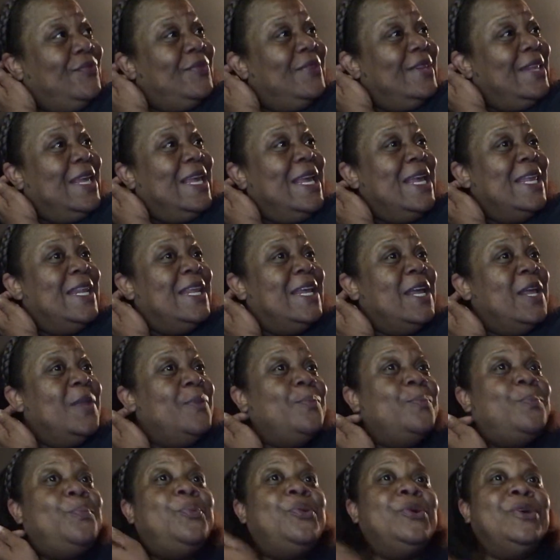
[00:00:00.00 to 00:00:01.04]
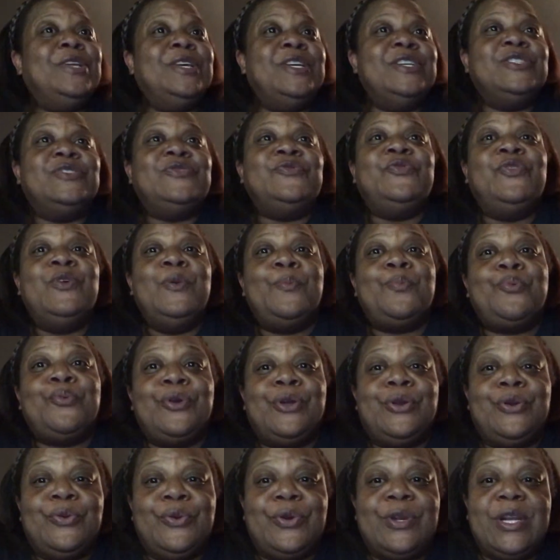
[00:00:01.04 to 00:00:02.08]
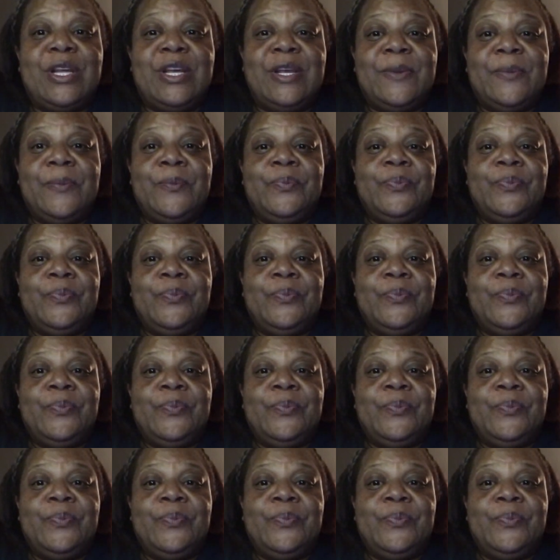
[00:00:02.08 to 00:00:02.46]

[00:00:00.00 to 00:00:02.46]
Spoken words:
he didn't put his footprint on it.